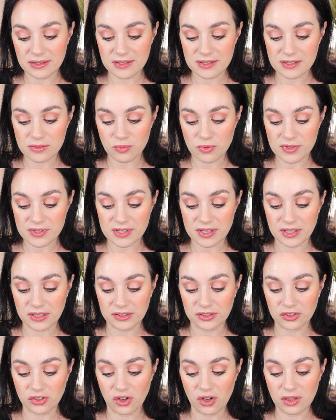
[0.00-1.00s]
this was a
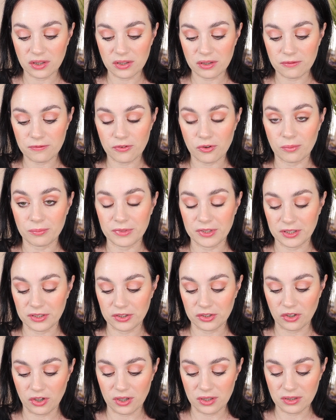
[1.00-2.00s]
dollar from the
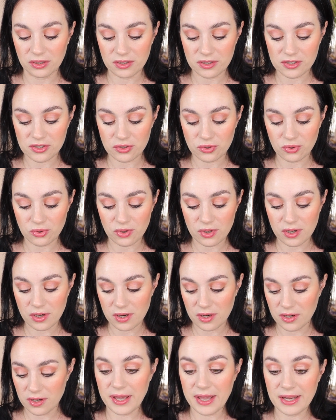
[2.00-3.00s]
dollar store,
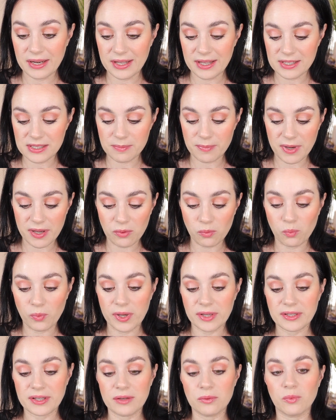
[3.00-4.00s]
and it's by
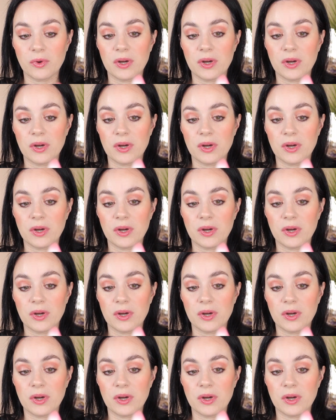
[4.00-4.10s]
Wet n